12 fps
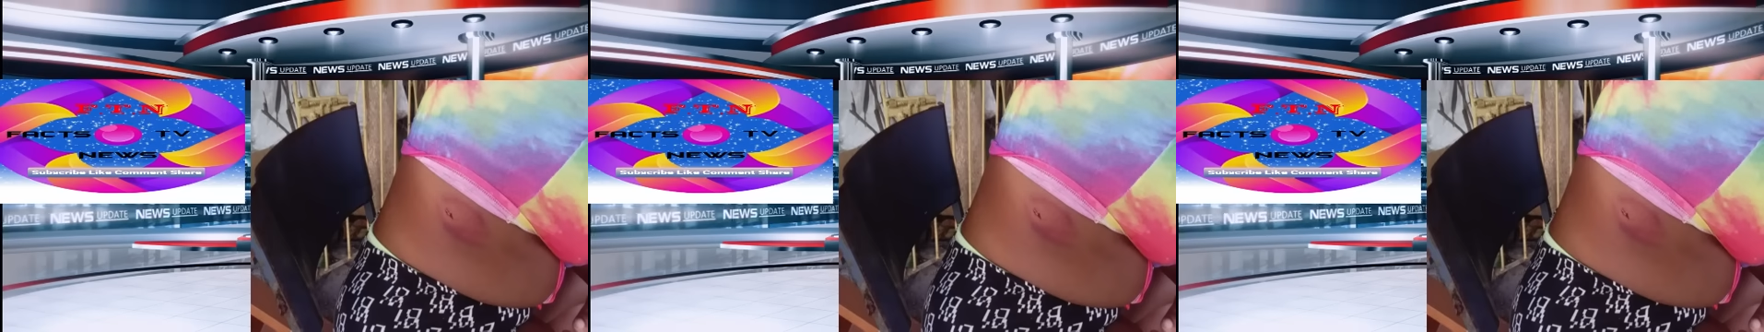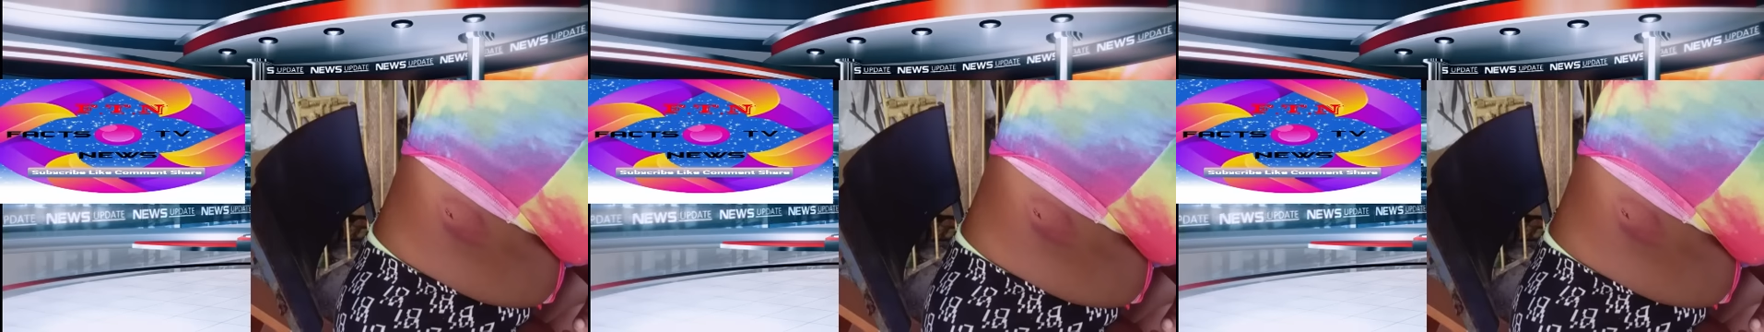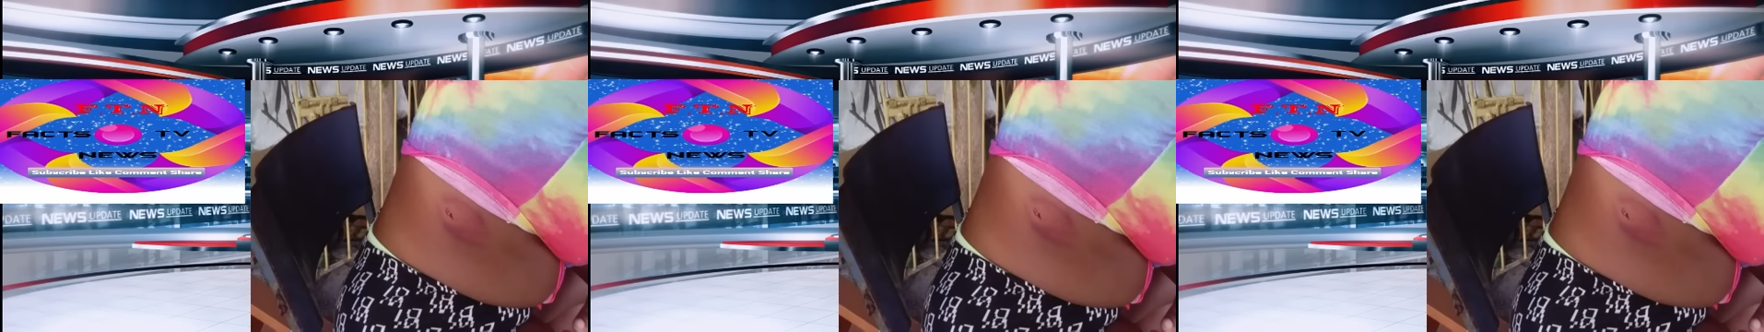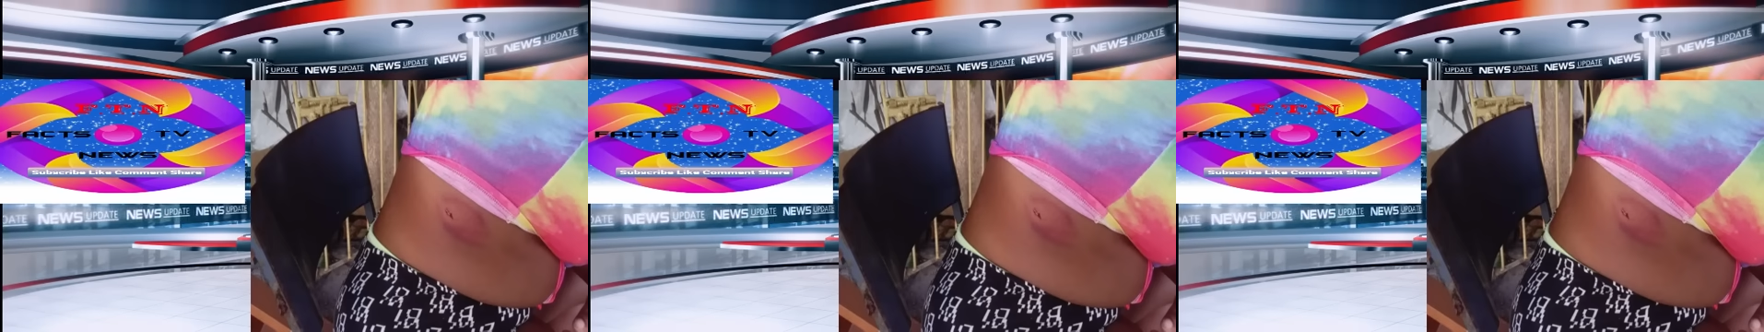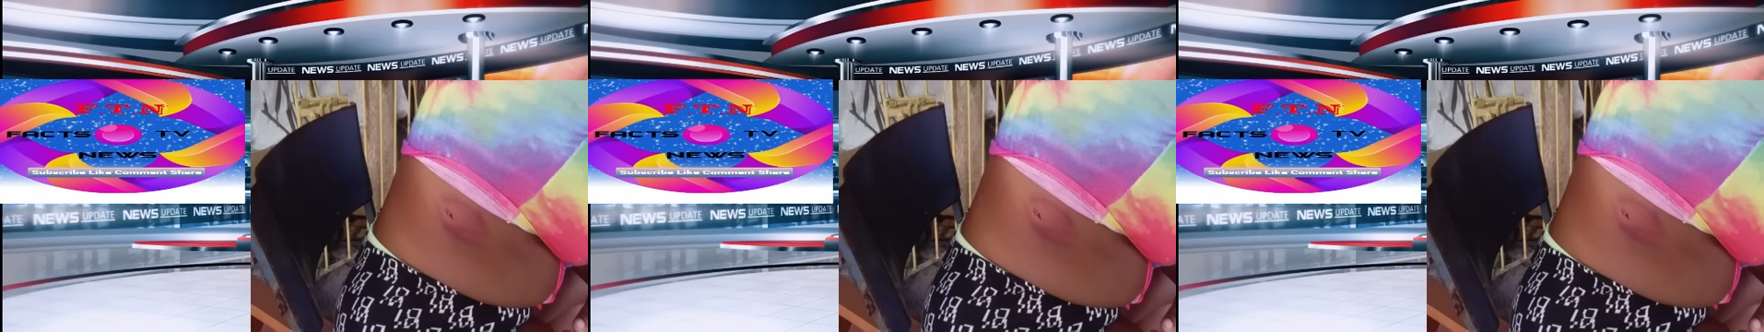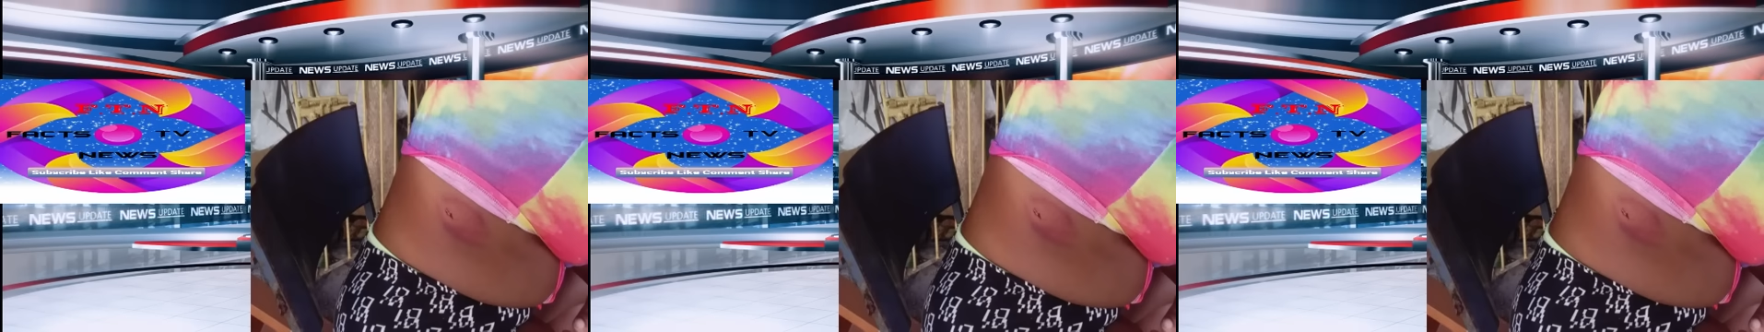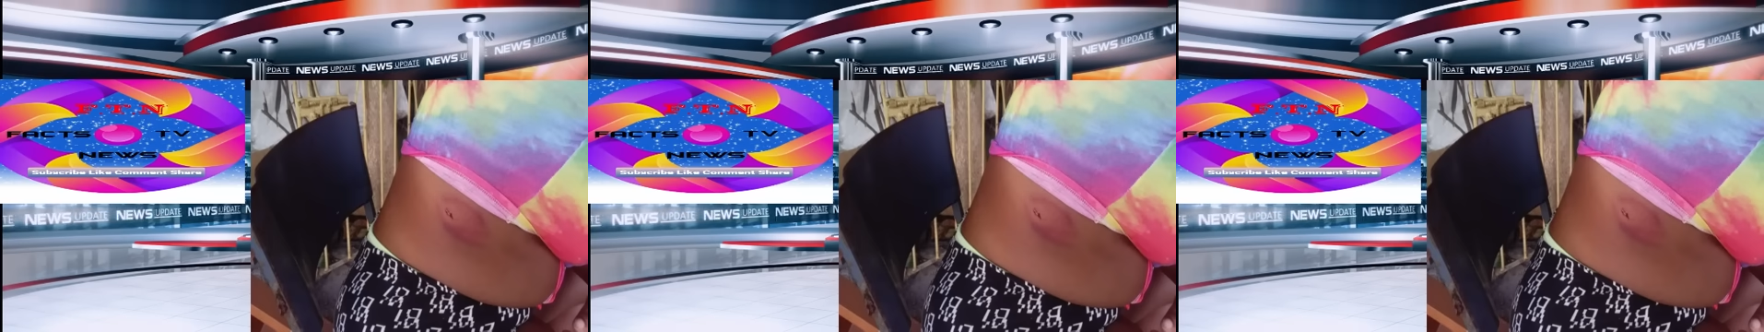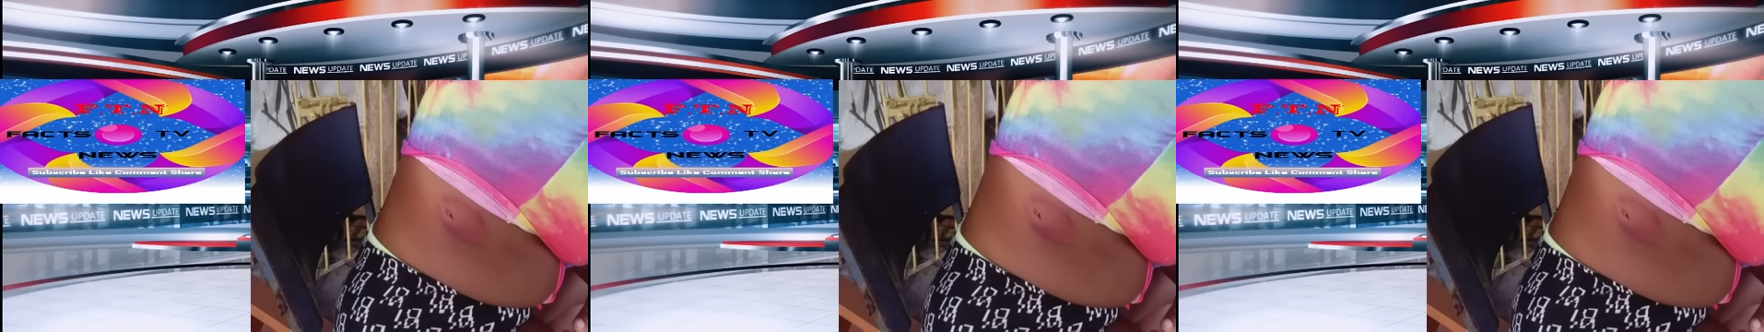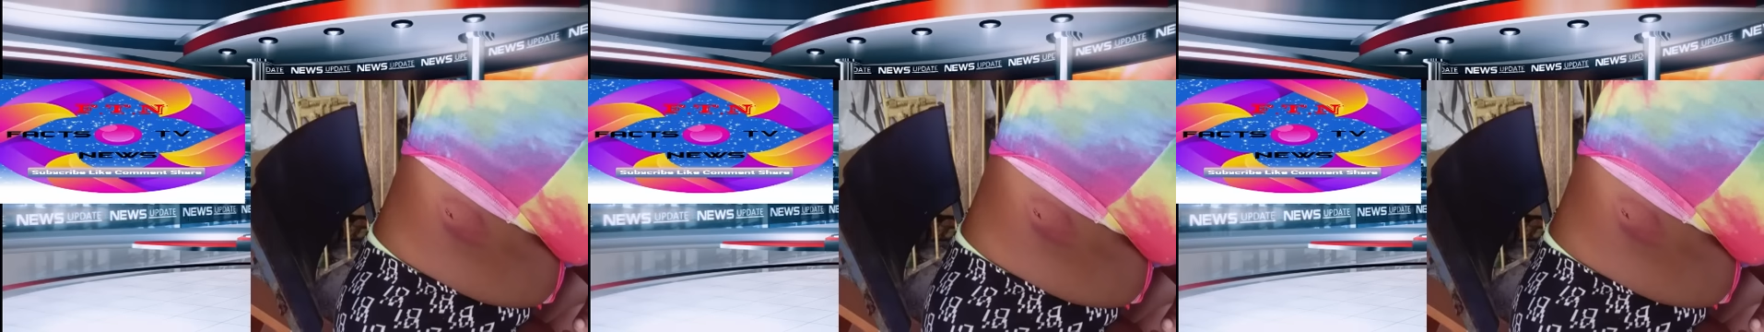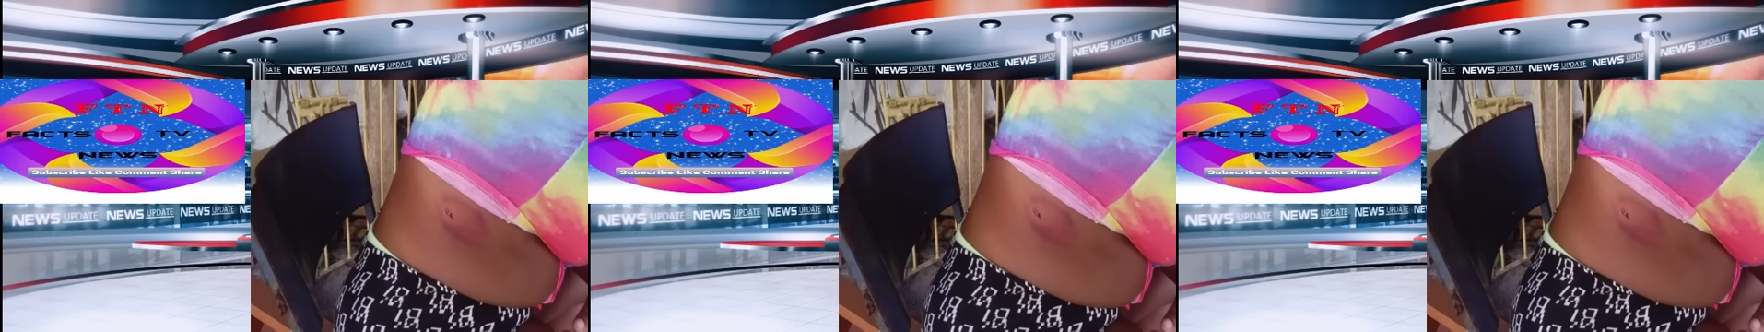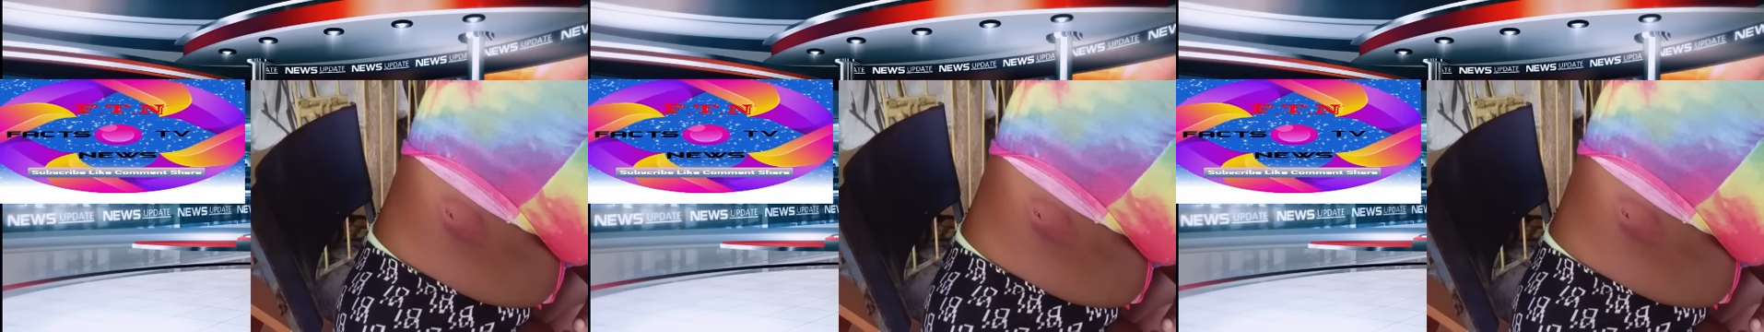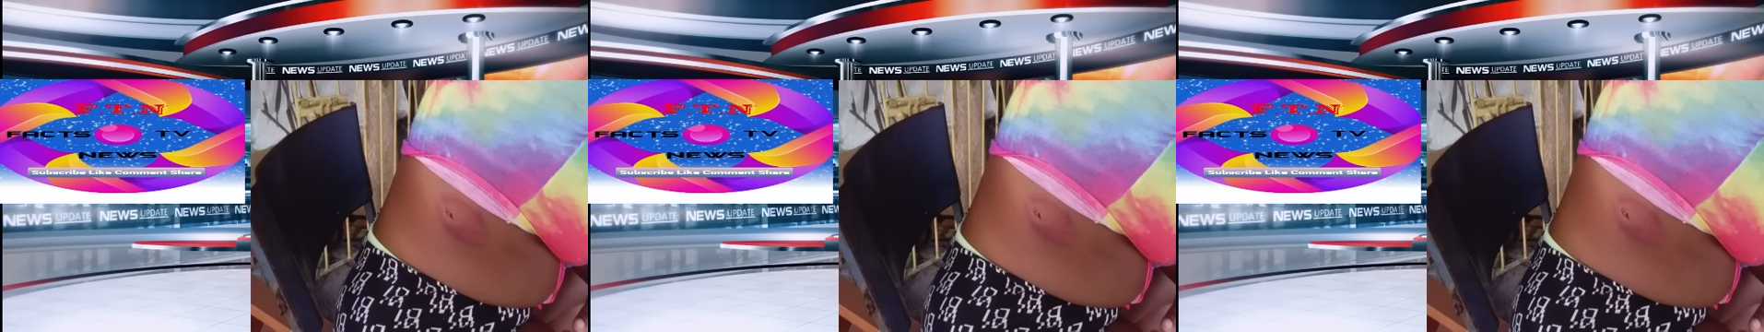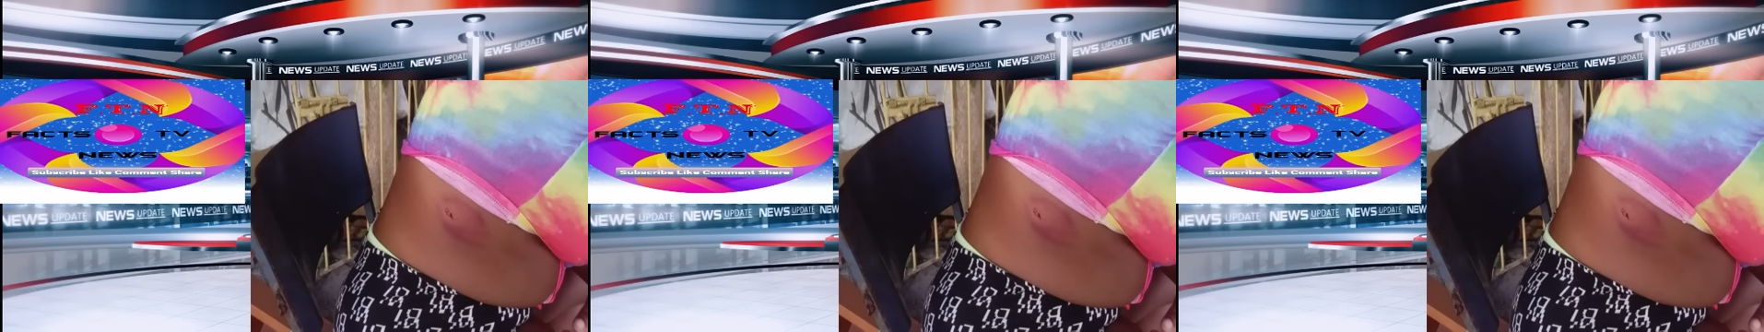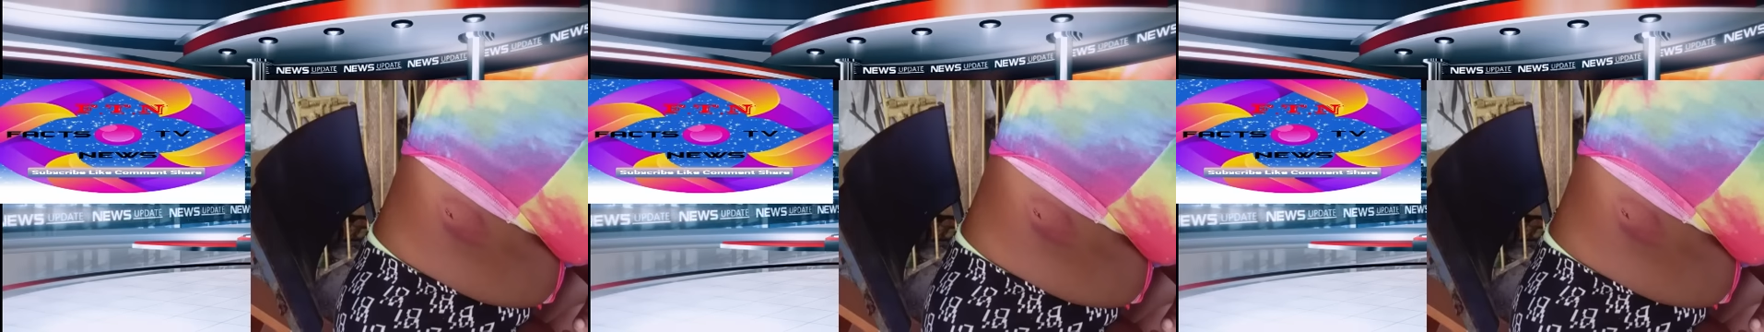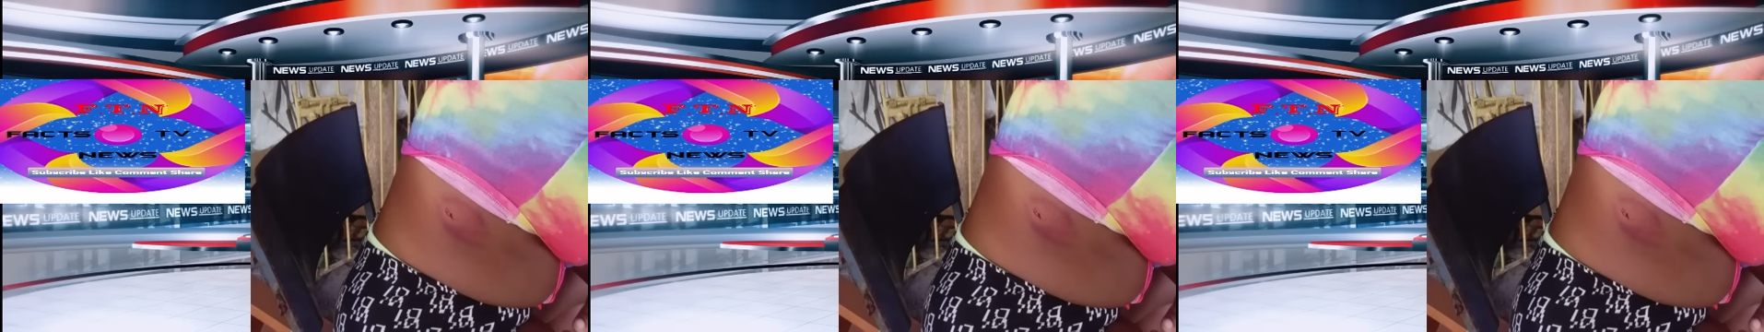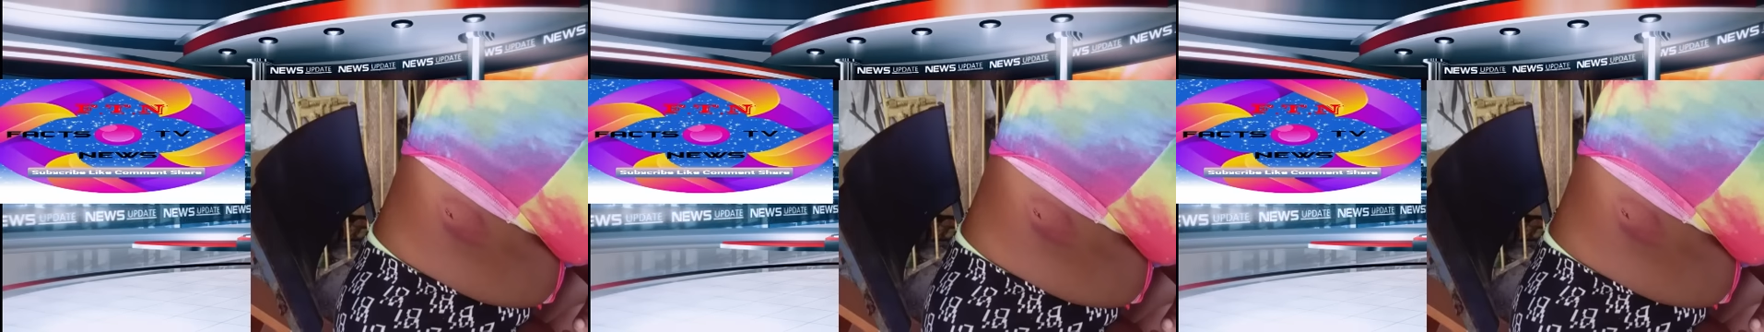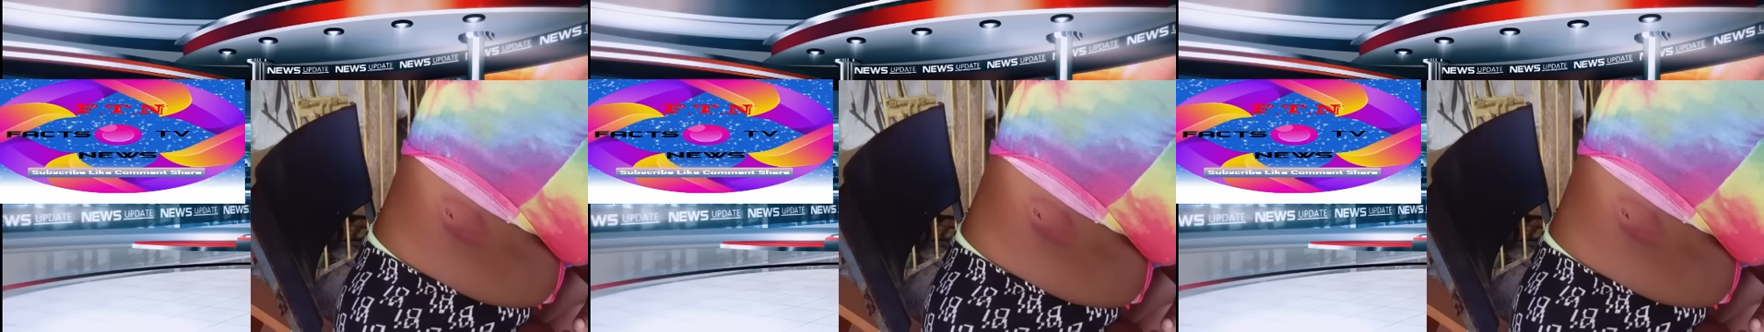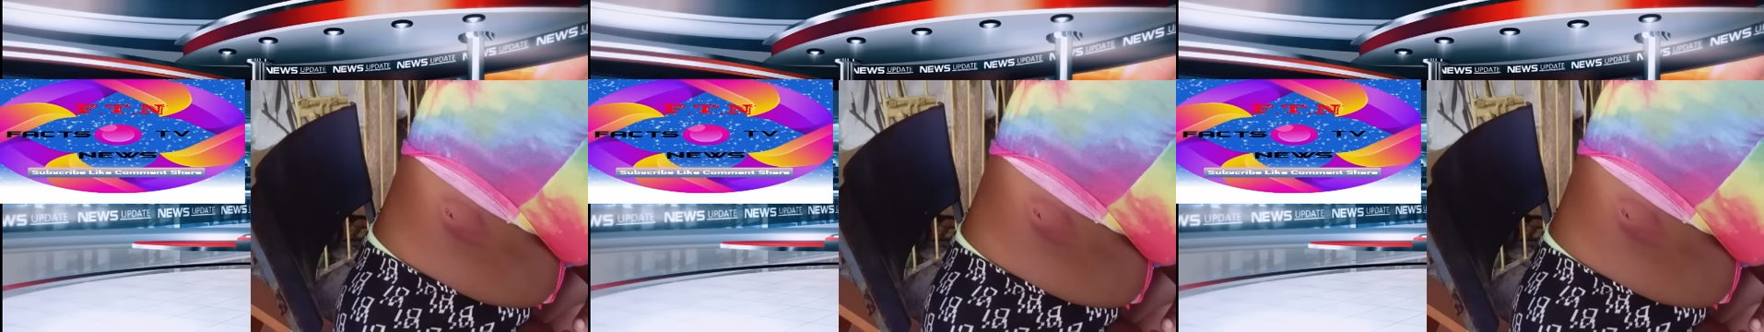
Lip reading: (no speaker visible)